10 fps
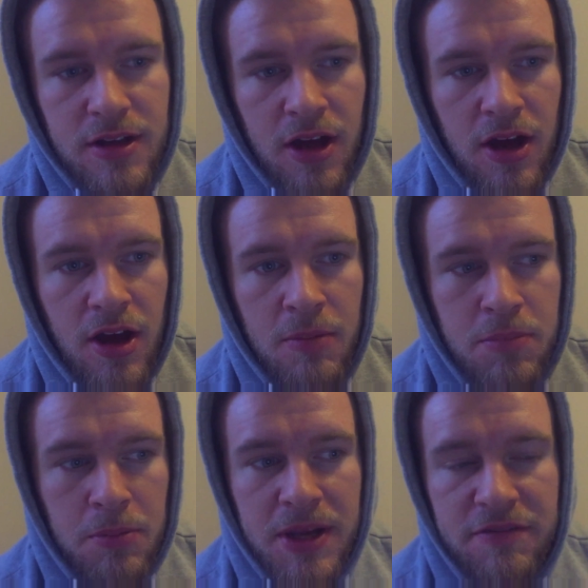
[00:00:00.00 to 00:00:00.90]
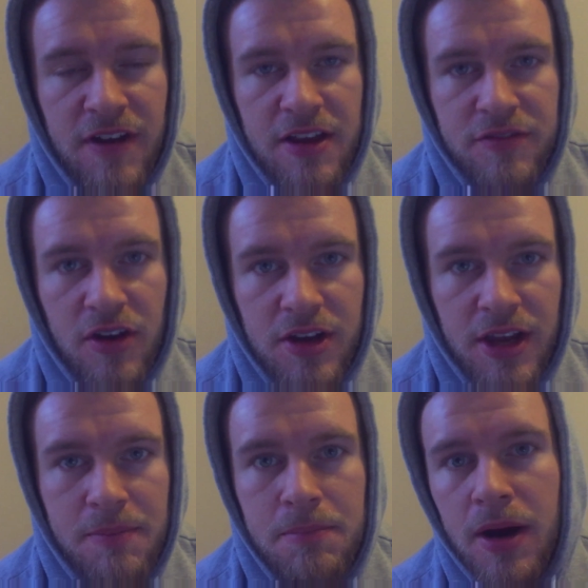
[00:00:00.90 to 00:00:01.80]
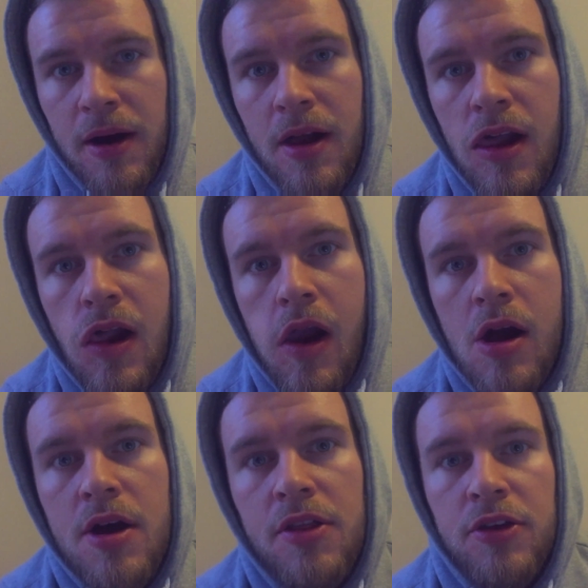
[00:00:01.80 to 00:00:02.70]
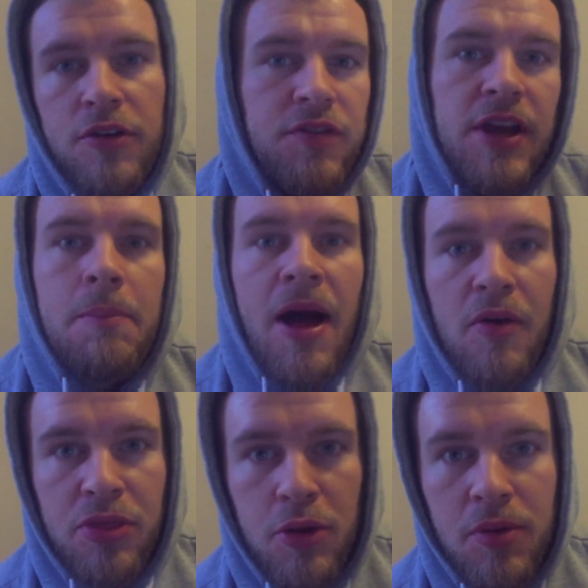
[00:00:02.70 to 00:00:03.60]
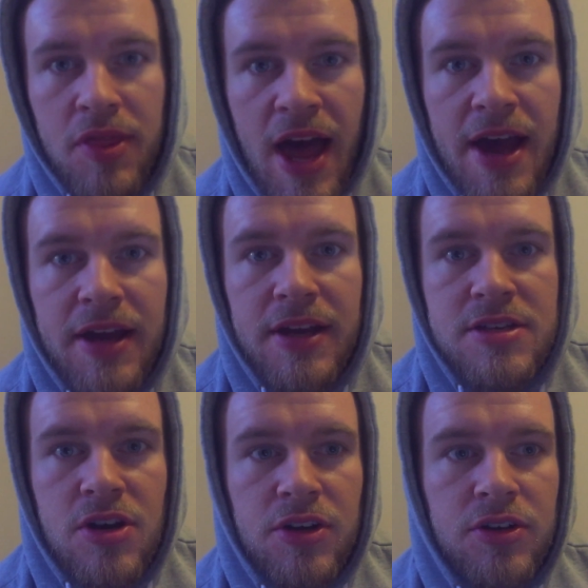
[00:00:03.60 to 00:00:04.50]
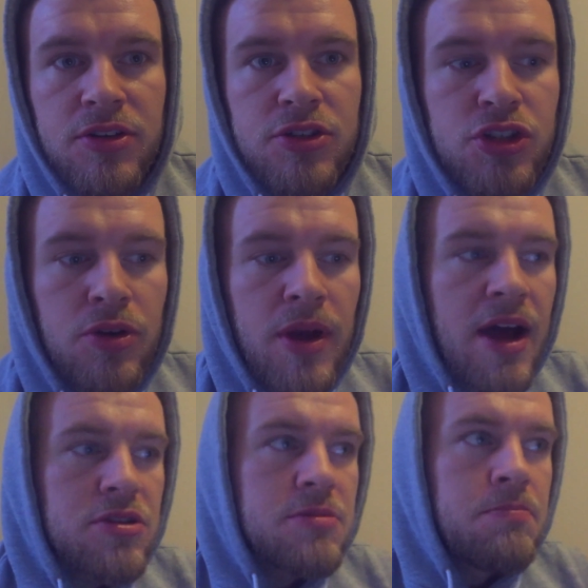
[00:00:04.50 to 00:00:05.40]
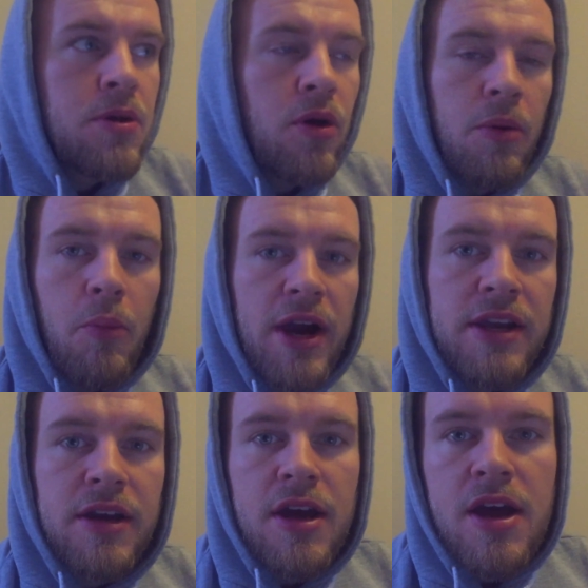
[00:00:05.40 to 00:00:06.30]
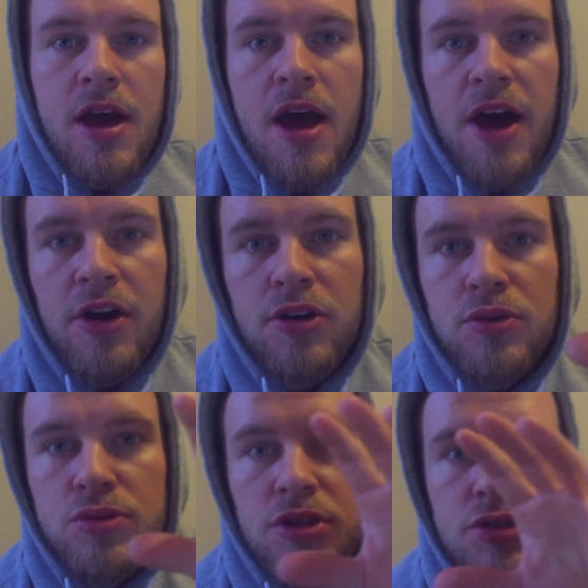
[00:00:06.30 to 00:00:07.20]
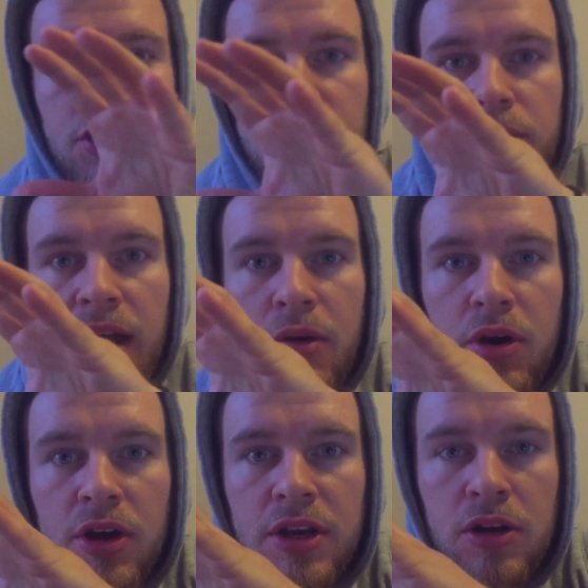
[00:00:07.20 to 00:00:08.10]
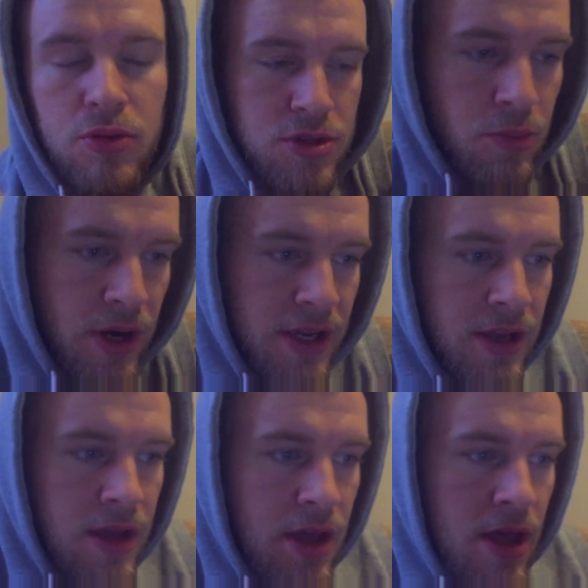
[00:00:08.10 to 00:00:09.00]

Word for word: Probably get fat as fuck again, but the good thing about doing that is I can show you how to put on weight. And I can also show you how I lose the weight.